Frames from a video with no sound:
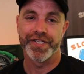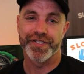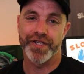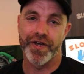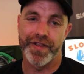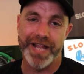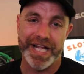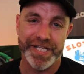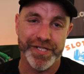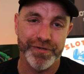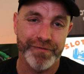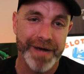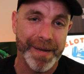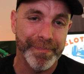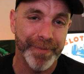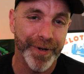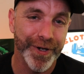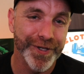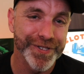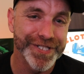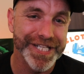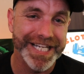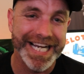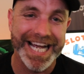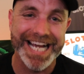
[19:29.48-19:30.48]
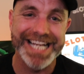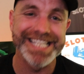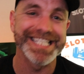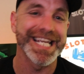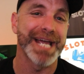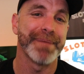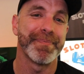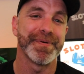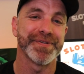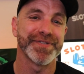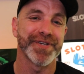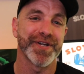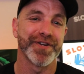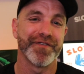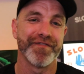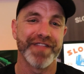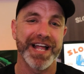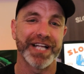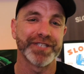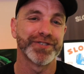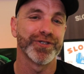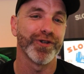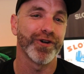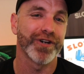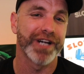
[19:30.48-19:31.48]
So that's a wrap on today's episode of
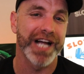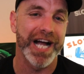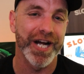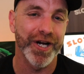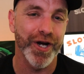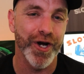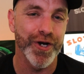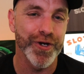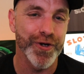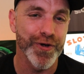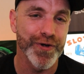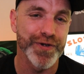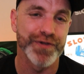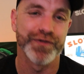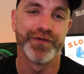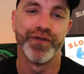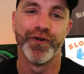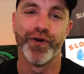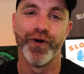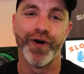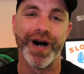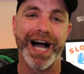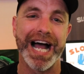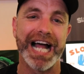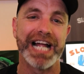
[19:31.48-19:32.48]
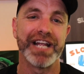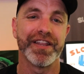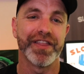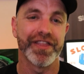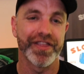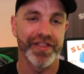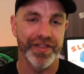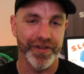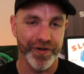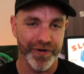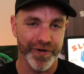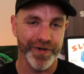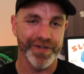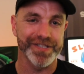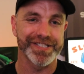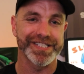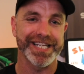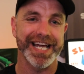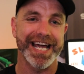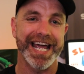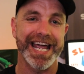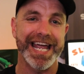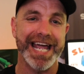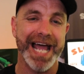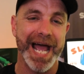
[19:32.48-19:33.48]
That Slot Car Guy News for a
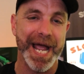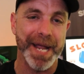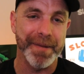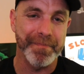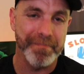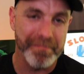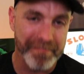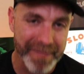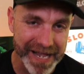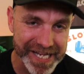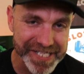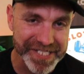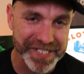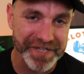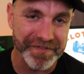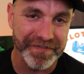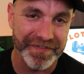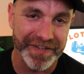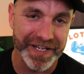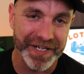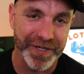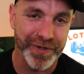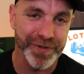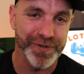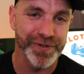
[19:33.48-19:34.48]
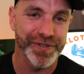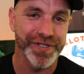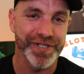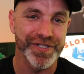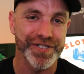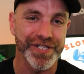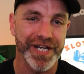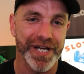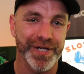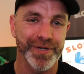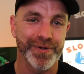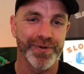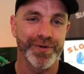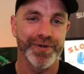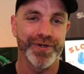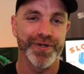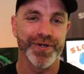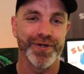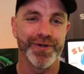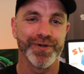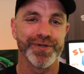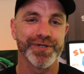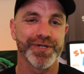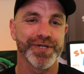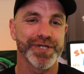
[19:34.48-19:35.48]
Thursday. A massive thank you to the channel
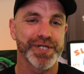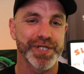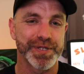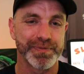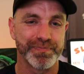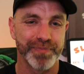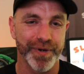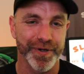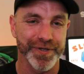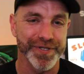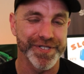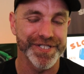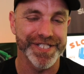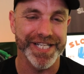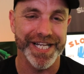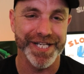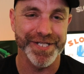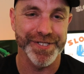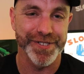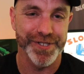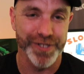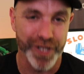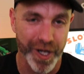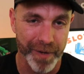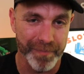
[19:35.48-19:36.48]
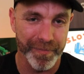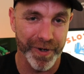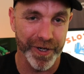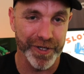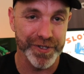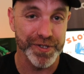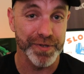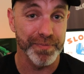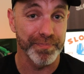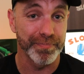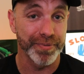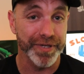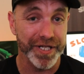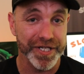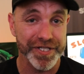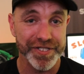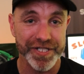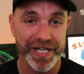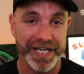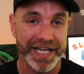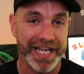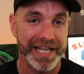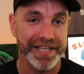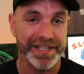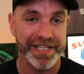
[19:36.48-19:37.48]
news sponsor, Slot Mods. Please
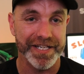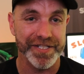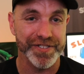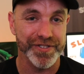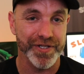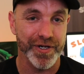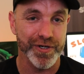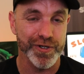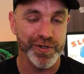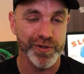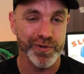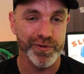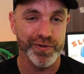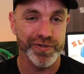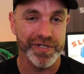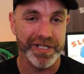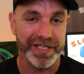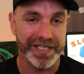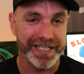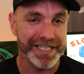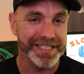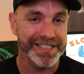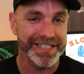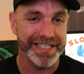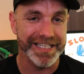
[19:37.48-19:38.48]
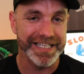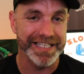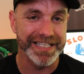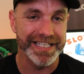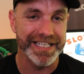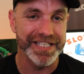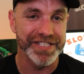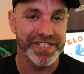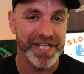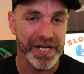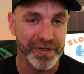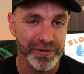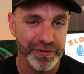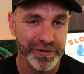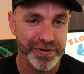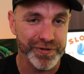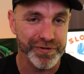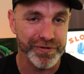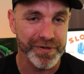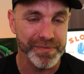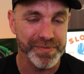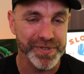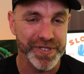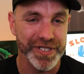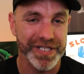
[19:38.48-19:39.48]
check out their socials linked in the channel
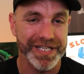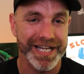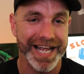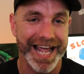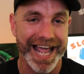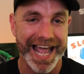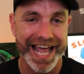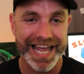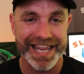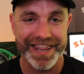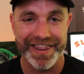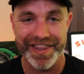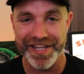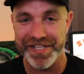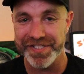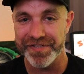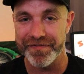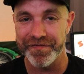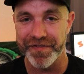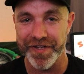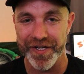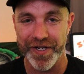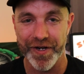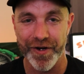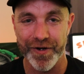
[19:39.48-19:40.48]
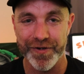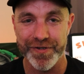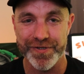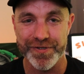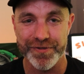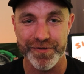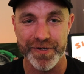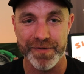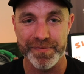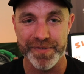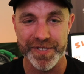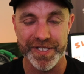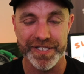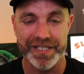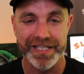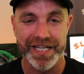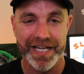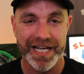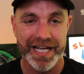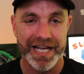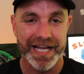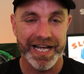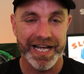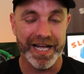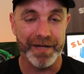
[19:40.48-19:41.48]
description and this video description.
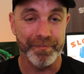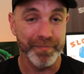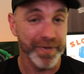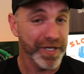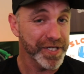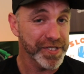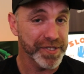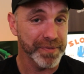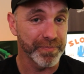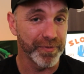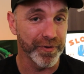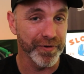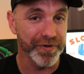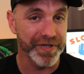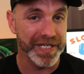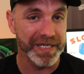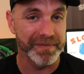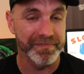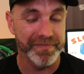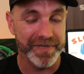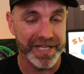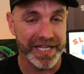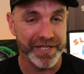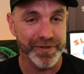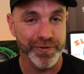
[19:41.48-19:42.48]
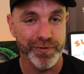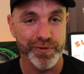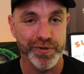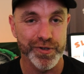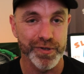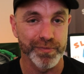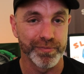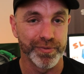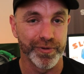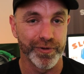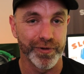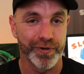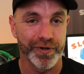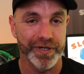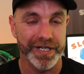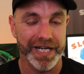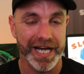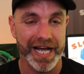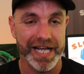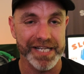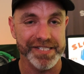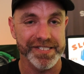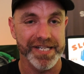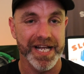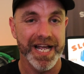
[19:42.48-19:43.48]
Please support them, they do support
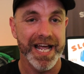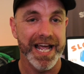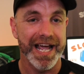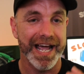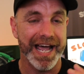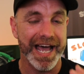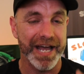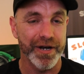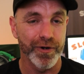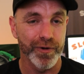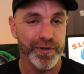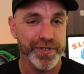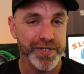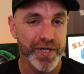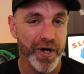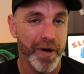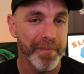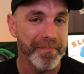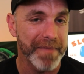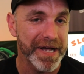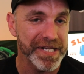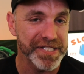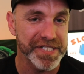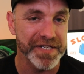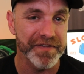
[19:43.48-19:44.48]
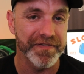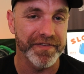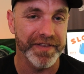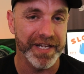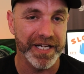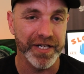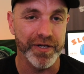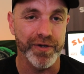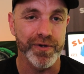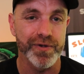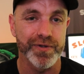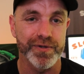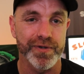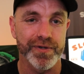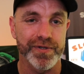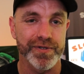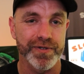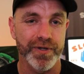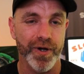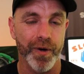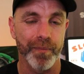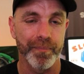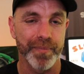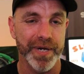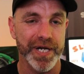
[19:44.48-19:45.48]
us. And also a massive thank you to
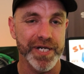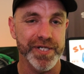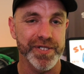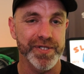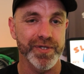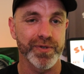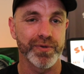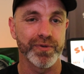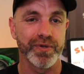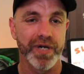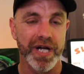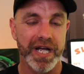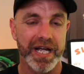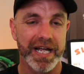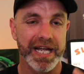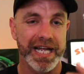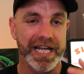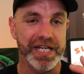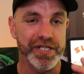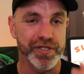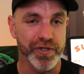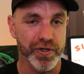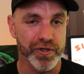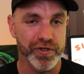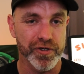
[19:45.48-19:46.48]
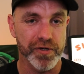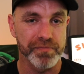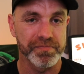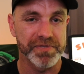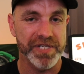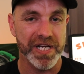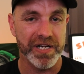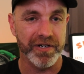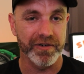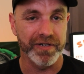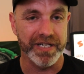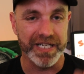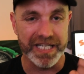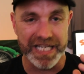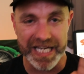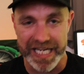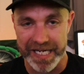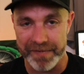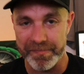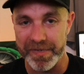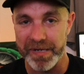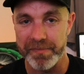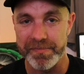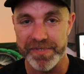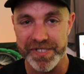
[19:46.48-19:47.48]
Slot Pixel, his YouTube channel, and
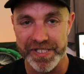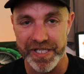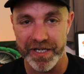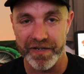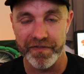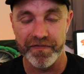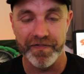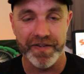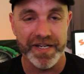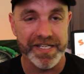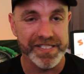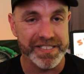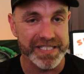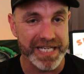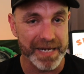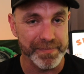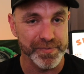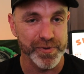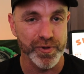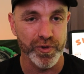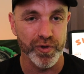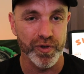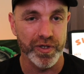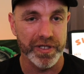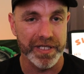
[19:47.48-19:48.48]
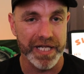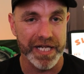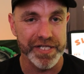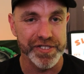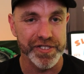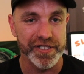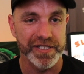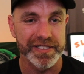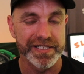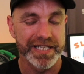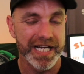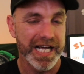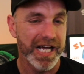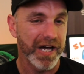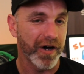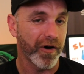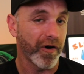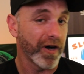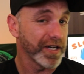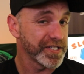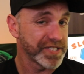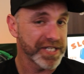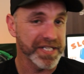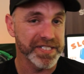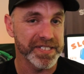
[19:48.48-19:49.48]
him himself is an absolute legend.
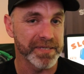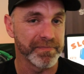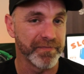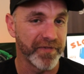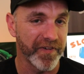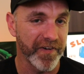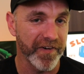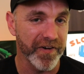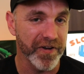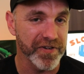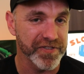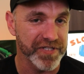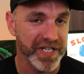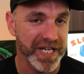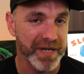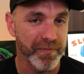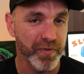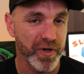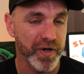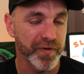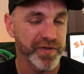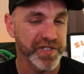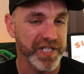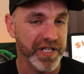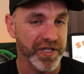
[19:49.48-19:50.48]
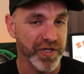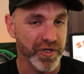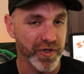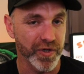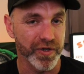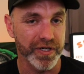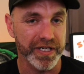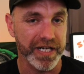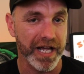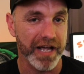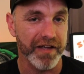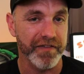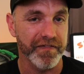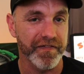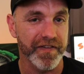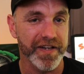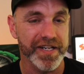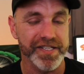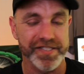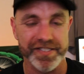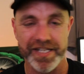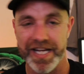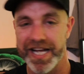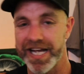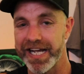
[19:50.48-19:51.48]
I sent some photos to him when I was at the UK
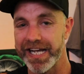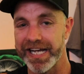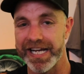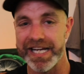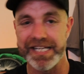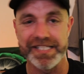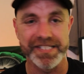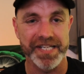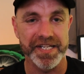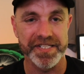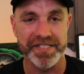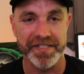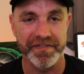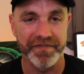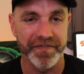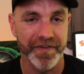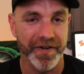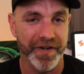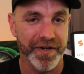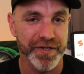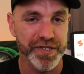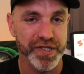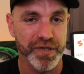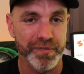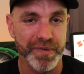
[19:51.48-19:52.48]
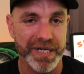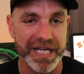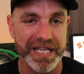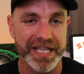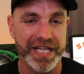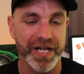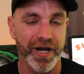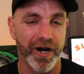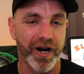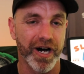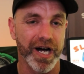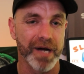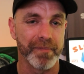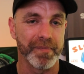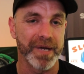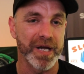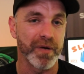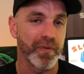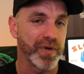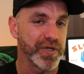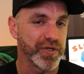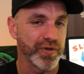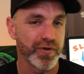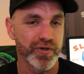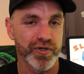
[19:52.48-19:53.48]
Fest. He sent some photos to me at the
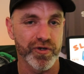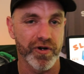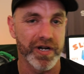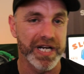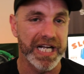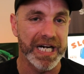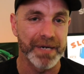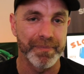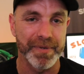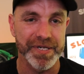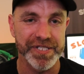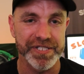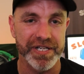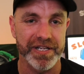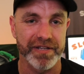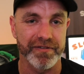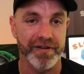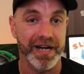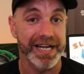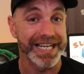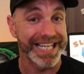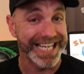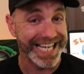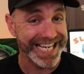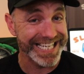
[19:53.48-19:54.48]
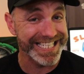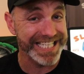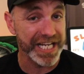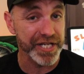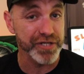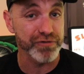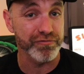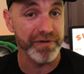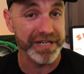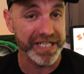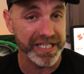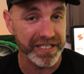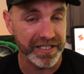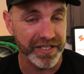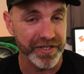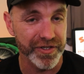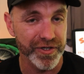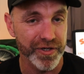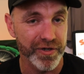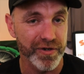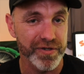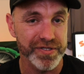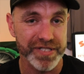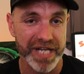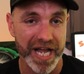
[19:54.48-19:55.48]
IME. We do try and help each other out. He does regular
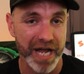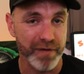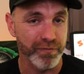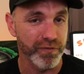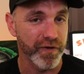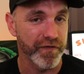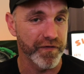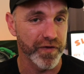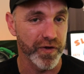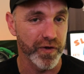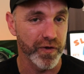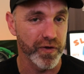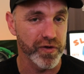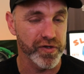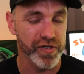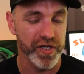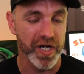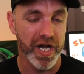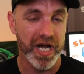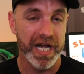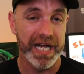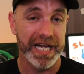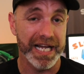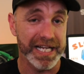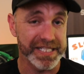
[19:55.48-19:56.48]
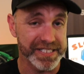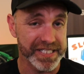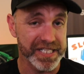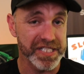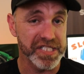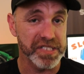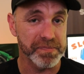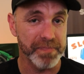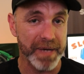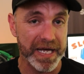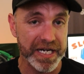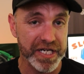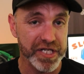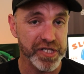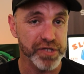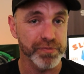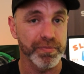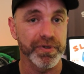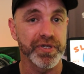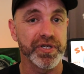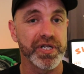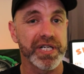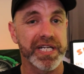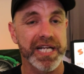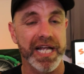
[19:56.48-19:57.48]
news and reviews. It's in Spanish,
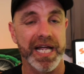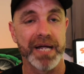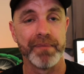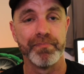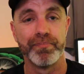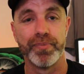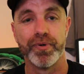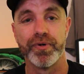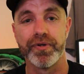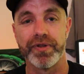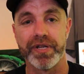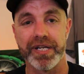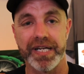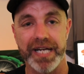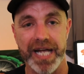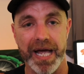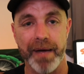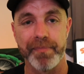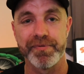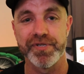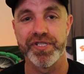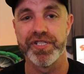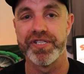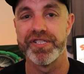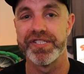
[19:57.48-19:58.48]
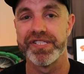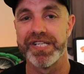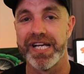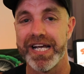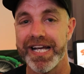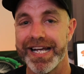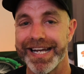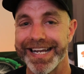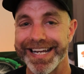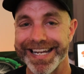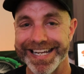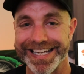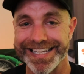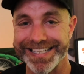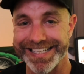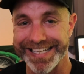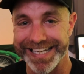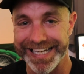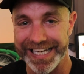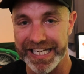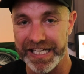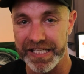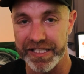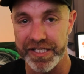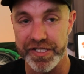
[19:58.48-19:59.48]
but you can put the captions in
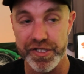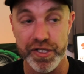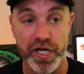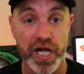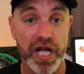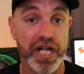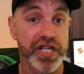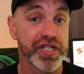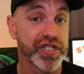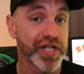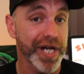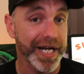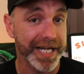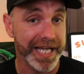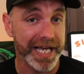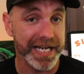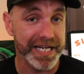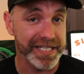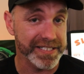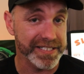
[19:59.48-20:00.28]
English. Check out